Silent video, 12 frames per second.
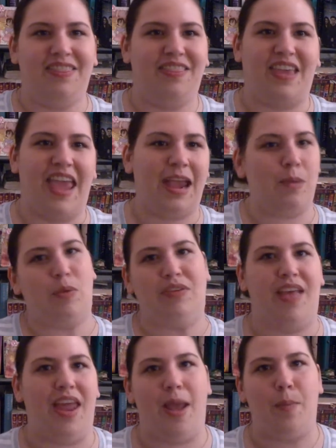the camera
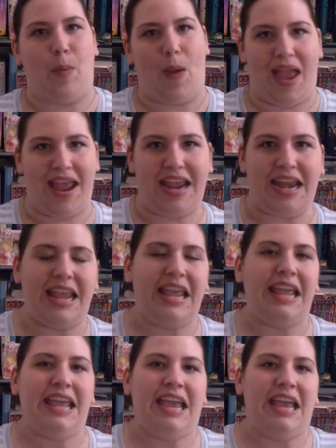set up right,
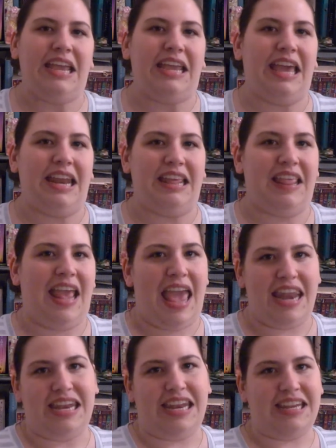getting the
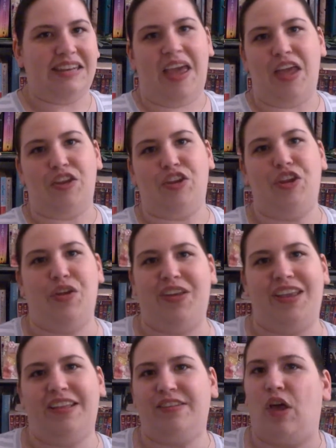editing done,
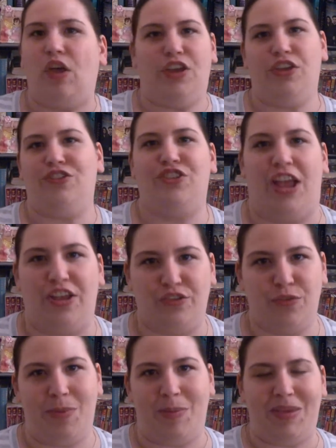it's all a huge challenge
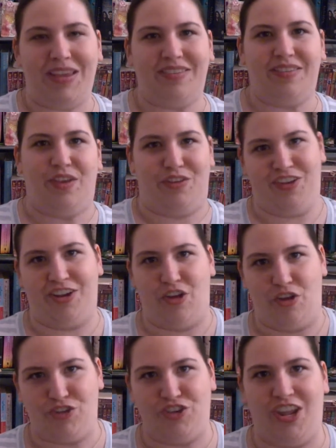for me because it's all
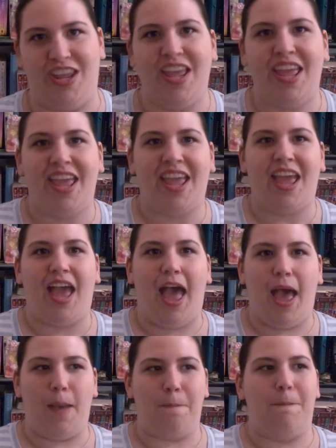technology.
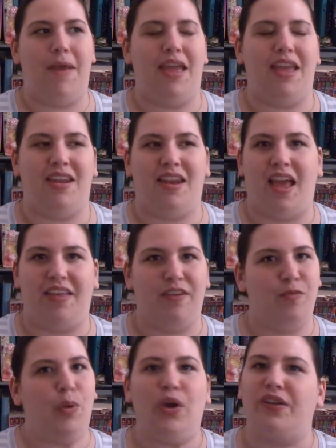But I
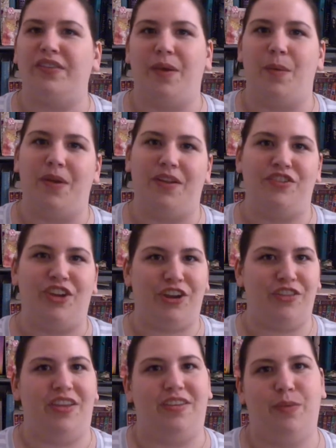love books. I want to
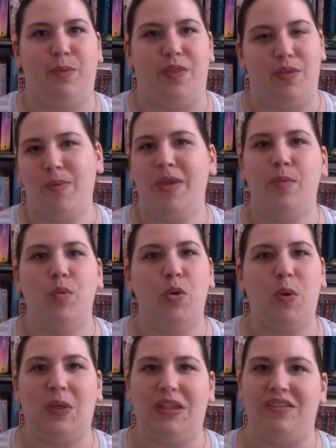share this with other
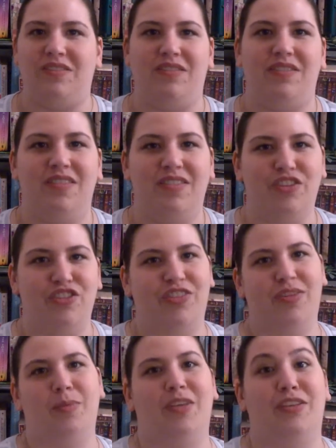people, and this
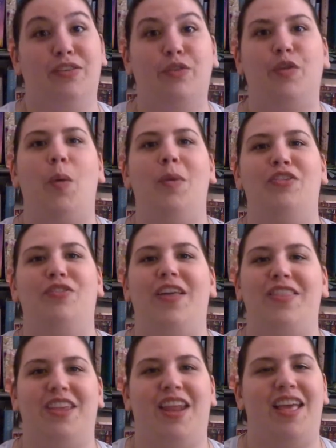just seems like so much
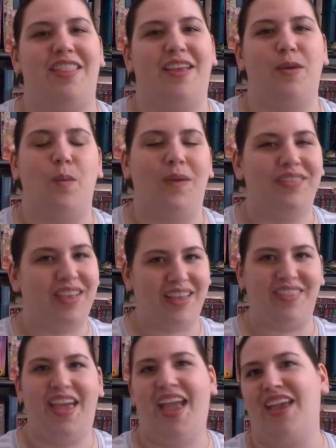fun that I think once I
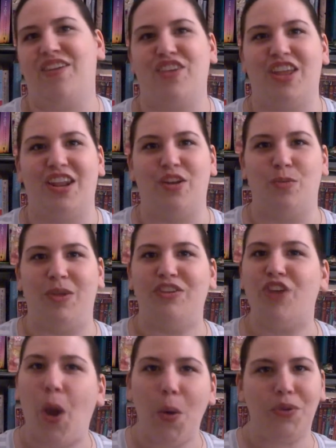get the hang of it, it'll be
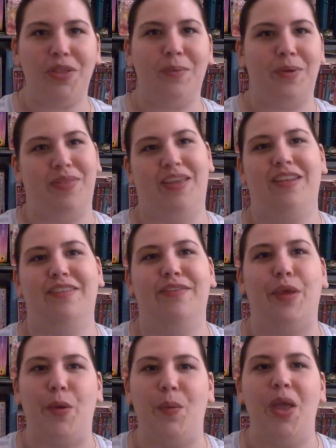totally worth it.
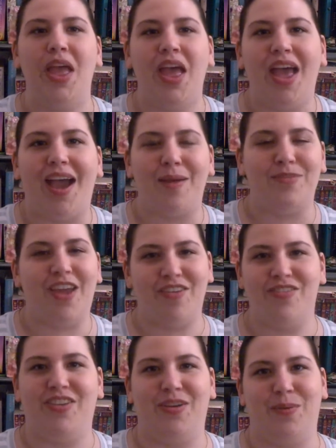So I'm
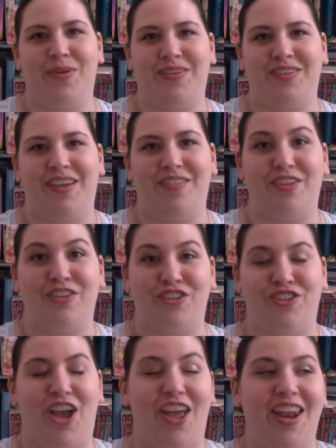definitely willing to give this a
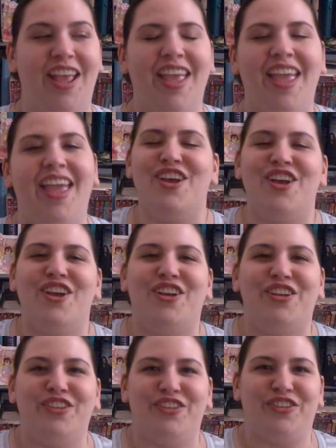shot.
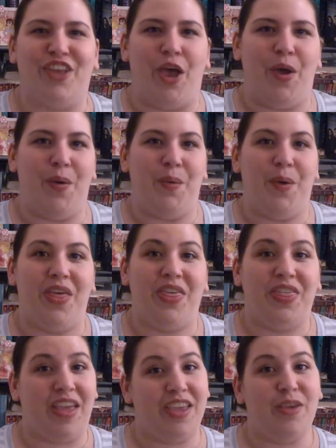So
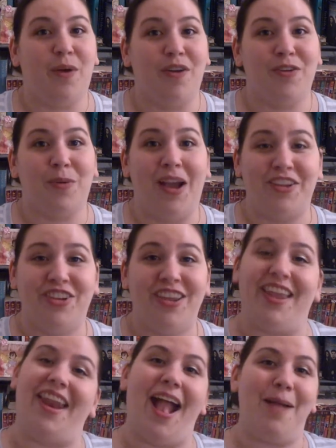thank you all for
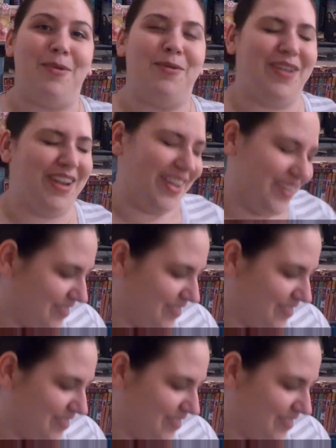watching, and happy reading.